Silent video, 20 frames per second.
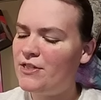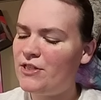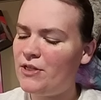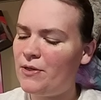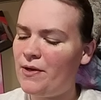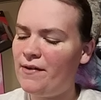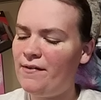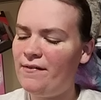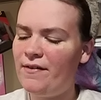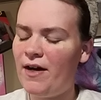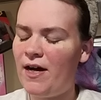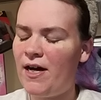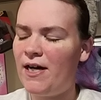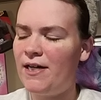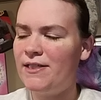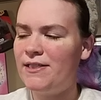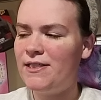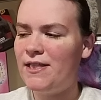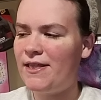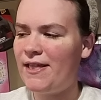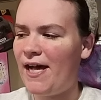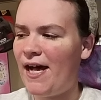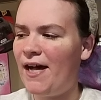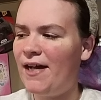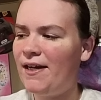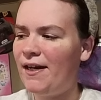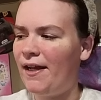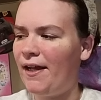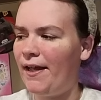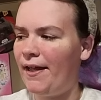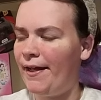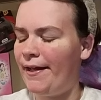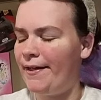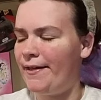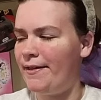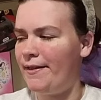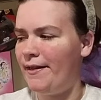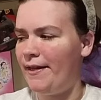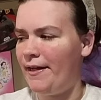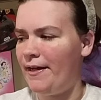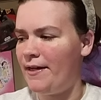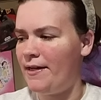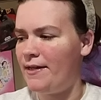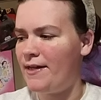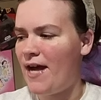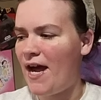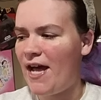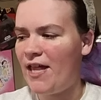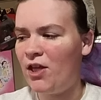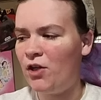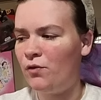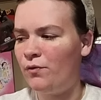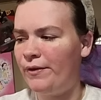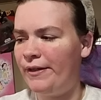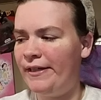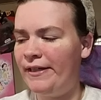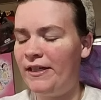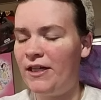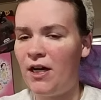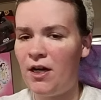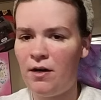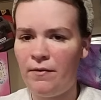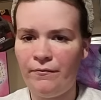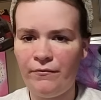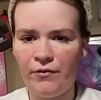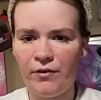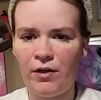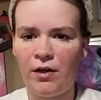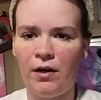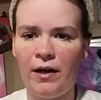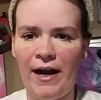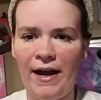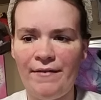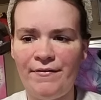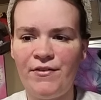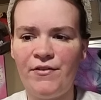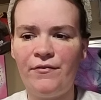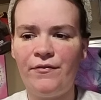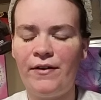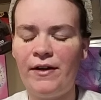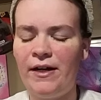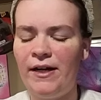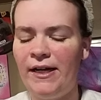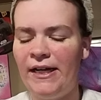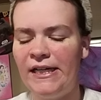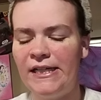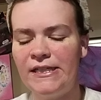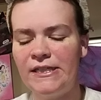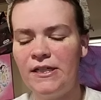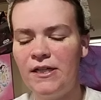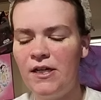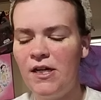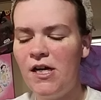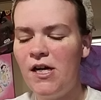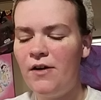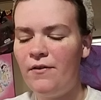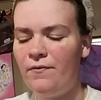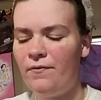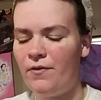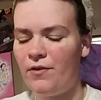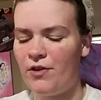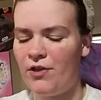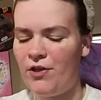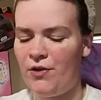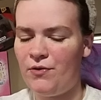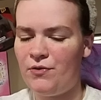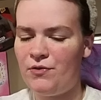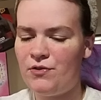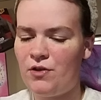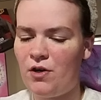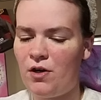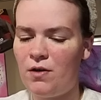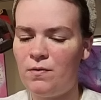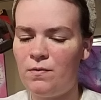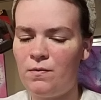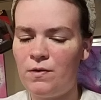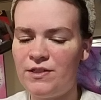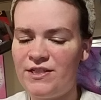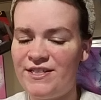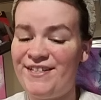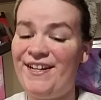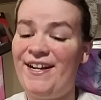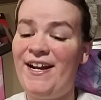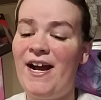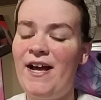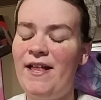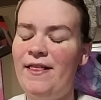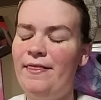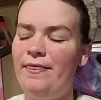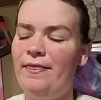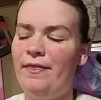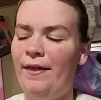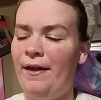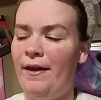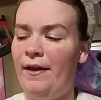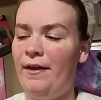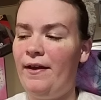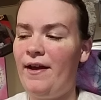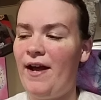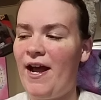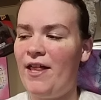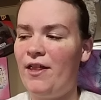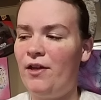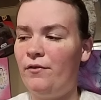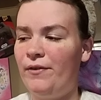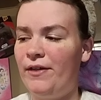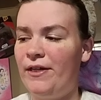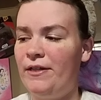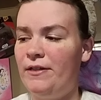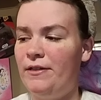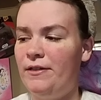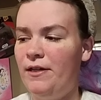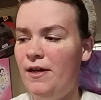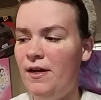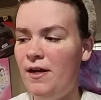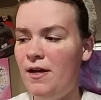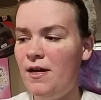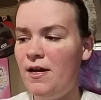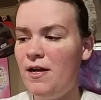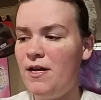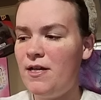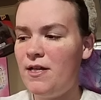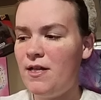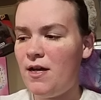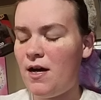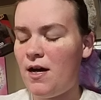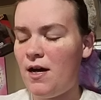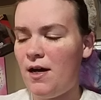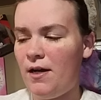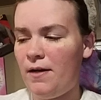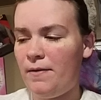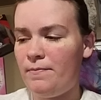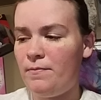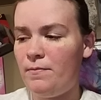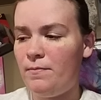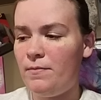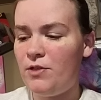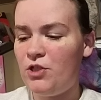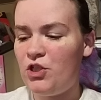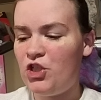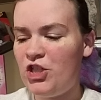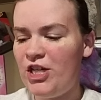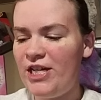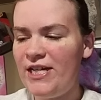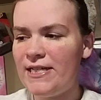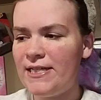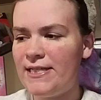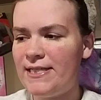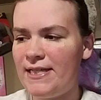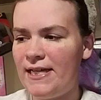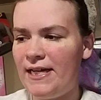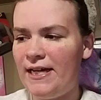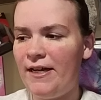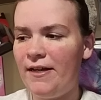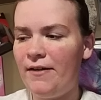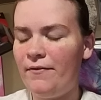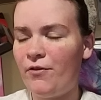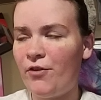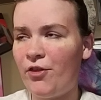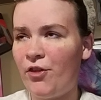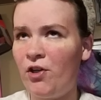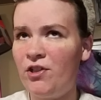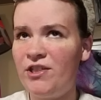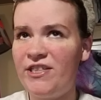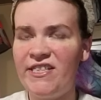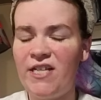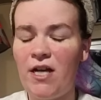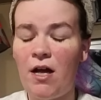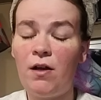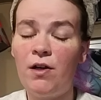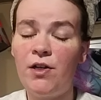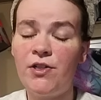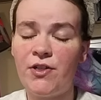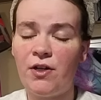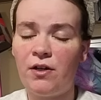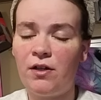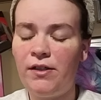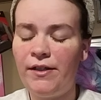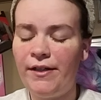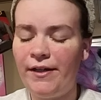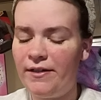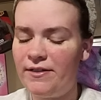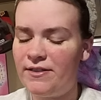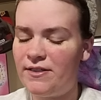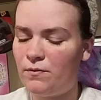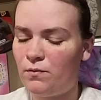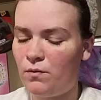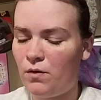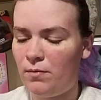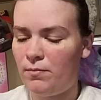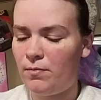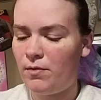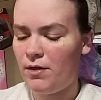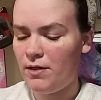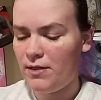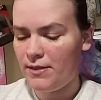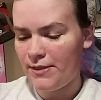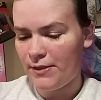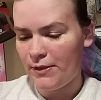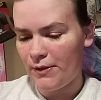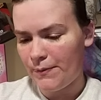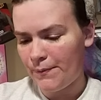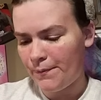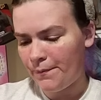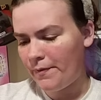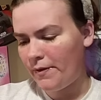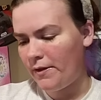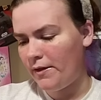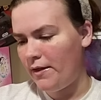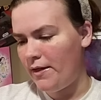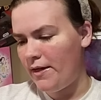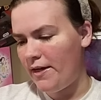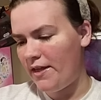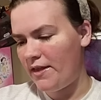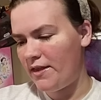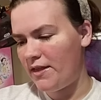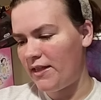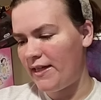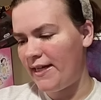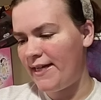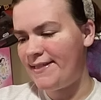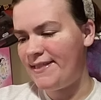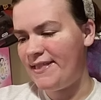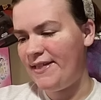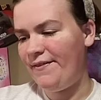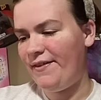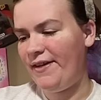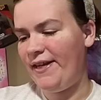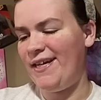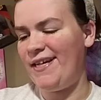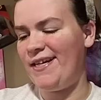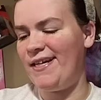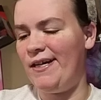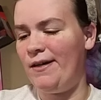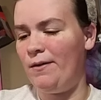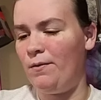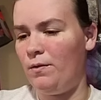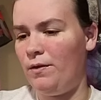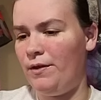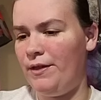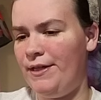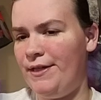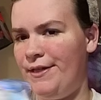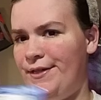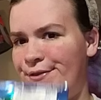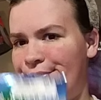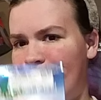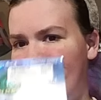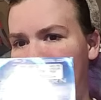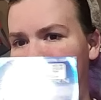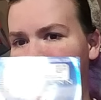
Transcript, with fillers: so I've got that and the Kylo Ren comforter I have to find for the new Star Wars. I got the Kylo Ren um, sheet set for $13 on clearance at Walmart. So, And the last DVD I got was